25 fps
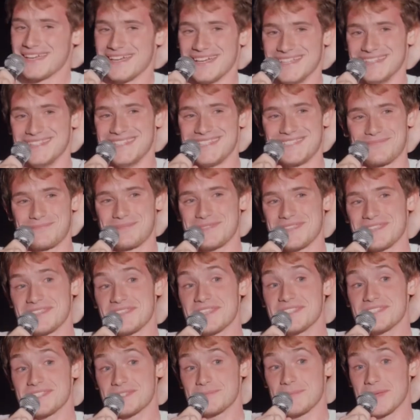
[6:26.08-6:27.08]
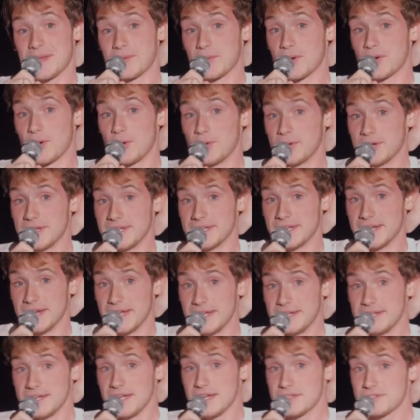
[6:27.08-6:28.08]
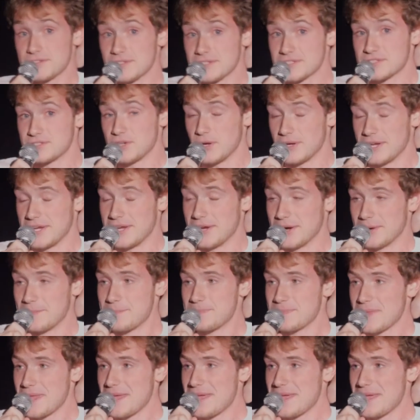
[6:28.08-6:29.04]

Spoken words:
And this is being recorded tonight. Nigel is not here.